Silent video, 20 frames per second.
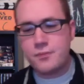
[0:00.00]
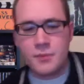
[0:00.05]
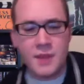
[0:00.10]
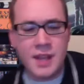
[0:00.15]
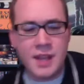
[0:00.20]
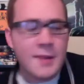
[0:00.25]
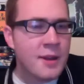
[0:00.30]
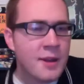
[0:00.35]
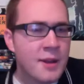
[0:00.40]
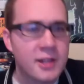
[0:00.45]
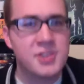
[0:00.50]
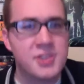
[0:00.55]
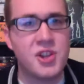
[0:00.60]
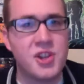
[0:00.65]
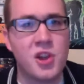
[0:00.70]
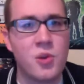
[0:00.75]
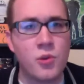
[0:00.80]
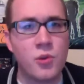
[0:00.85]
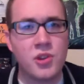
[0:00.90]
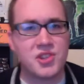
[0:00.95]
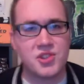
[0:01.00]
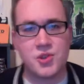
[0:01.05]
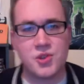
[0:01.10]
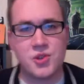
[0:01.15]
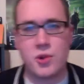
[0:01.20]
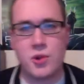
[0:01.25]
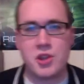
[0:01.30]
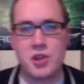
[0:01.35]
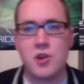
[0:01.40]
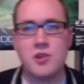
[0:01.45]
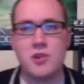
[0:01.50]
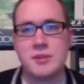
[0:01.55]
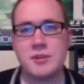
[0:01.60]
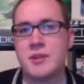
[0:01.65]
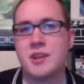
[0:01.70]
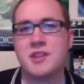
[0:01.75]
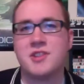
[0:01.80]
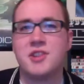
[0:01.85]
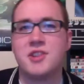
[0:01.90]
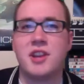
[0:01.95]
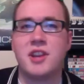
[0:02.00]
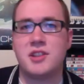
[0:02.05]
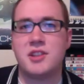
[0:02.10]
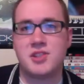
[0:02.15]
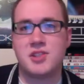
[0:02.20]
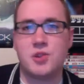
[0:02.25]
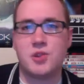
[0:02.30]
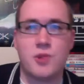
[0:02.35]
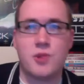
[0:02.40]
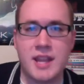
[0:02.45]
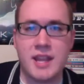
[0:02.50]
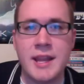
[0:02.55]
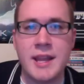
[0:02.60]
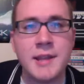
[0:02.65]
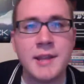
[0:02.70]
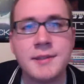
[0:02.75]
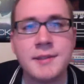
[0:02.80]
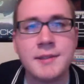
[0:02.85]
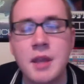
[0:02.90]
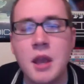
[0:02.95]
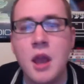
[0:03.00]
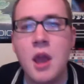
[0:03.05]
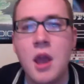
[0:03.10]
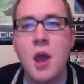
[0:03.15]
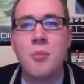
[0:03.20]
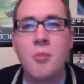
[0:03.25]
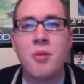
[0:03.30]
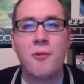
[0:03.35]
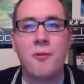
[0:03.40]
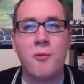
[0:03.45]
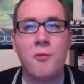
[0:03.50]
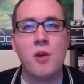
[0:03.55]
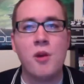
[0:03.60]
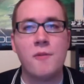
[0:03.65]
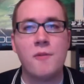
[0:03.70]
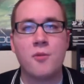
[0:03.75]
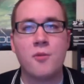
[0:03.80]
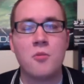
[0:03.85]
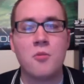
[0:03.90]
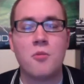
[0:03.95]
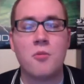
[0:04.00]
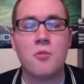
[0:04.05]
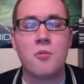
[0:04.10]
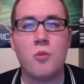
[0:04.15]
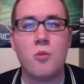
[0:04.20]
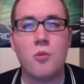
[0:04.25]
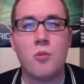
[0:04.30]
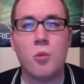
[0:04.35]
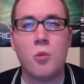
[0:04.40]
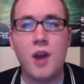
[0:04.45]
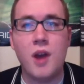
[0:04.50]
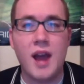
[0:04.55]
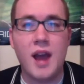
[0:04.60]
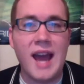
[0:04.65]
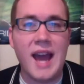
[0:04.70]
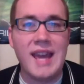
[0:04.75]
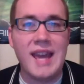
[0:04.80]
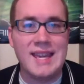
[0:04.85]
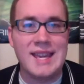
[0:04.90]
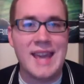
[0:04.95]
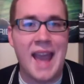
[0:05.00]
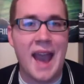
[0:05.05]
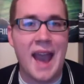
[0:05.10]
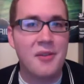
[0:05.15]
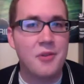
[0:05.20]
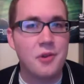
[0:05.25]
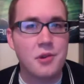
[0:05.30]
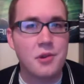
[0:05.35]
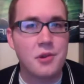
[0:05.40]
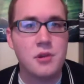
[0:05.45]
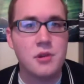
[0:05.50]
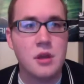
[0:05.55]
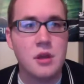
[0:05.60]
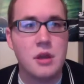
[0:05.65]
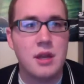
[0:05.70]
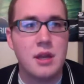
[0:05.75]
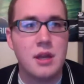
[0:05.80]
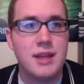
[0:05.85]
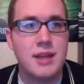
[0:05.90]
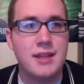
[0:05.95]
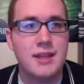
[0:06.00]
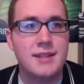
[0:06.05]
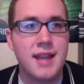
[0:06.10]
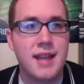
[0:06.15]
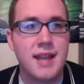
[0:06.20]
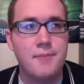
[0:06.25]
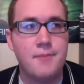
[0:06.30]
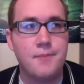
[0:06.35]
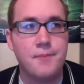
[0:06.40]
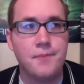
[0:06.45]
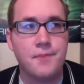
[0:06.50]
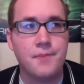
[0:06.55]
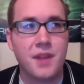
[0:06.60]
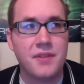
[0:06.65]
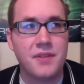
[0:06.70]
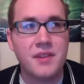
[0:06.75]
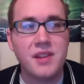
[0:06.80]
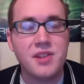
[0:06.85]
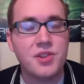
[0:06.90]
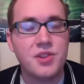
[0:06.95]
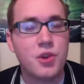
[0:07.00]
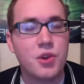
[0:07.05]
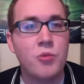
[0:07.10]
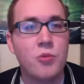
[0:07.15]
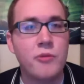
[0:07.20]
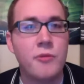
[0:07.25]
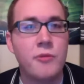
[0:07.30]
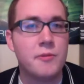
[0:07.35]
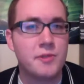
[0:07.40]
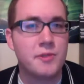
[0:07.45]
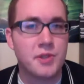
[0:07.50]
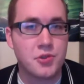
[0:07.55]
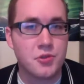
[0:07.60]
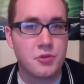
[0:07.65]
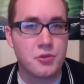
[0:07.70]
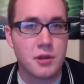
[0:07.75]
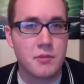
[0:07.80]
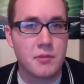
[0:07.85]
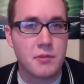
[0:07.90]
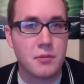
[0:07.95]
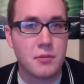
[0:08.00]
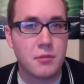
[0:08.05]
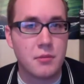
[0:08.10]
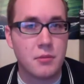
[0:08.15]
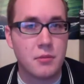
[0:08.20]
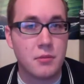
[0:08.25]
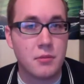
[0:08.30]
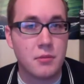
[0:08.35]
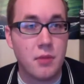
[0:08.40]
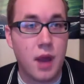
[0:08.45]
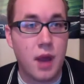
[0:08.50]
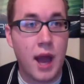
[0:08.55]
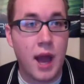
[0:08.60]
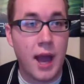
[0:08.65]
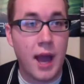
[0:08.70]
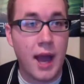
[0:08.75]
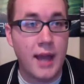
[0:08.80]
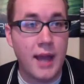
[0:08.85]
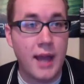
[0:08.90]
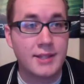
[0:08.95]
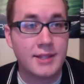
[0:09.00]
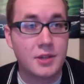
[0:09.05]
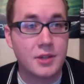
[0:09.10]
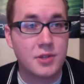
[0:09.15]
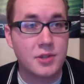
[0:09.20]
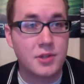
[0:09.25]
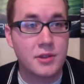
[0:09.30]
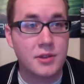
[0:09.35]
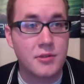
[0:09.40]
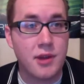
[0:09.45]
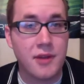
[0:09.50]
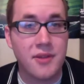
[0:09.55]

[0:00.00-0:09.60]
I'm not going to tell you where the story goes. I'm not going to tell you how the story ends. But from what I gathered is that I think this whole movie was a dream. I seriously do.